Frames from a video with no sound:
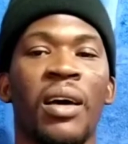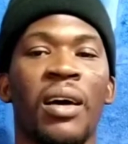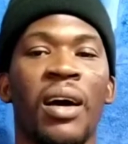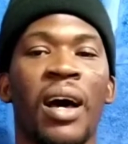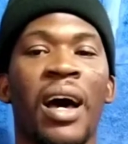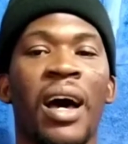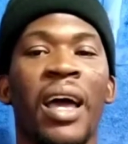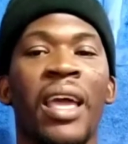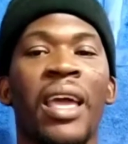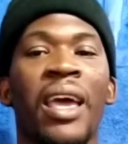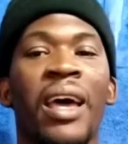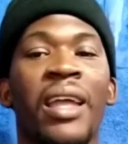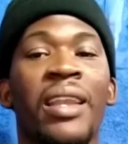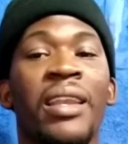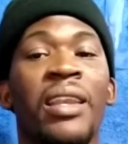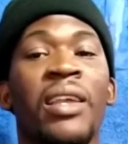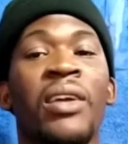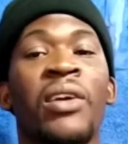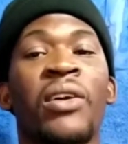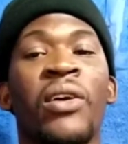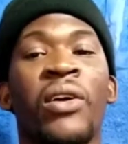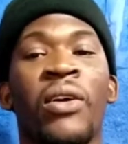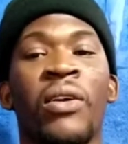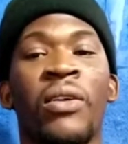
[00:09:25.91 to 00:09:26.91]
I and the
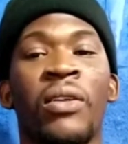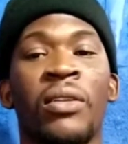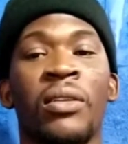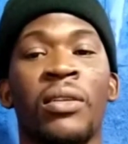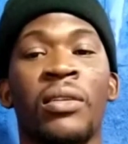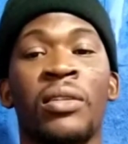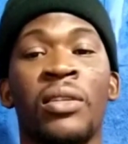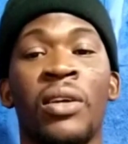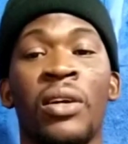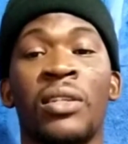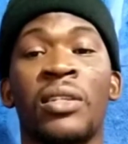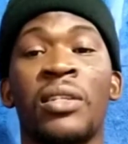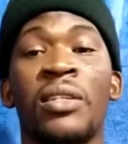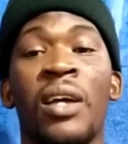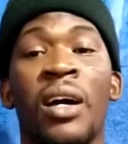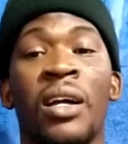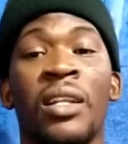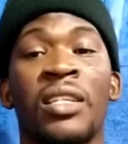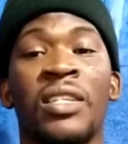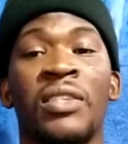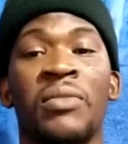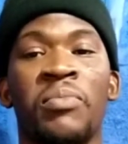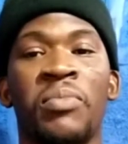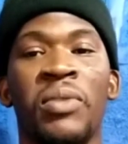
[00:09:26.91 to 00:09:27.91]
girl does not
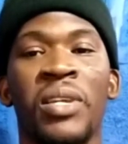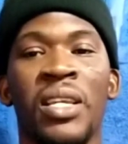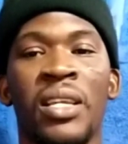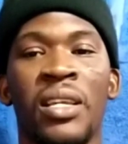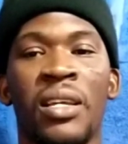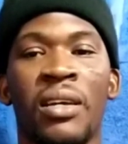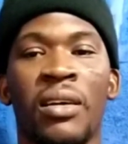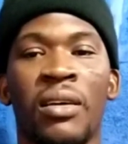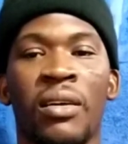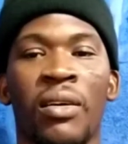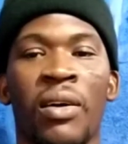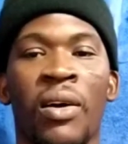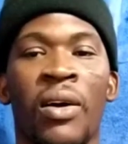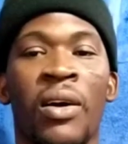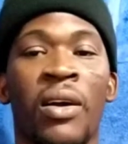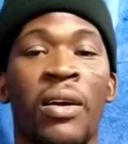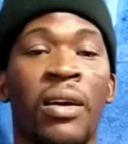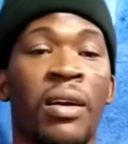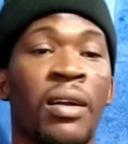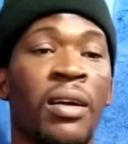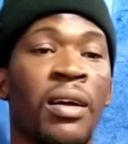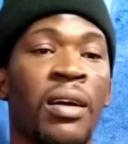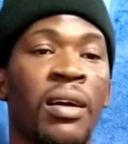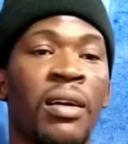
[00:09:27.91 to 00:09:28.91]
speak or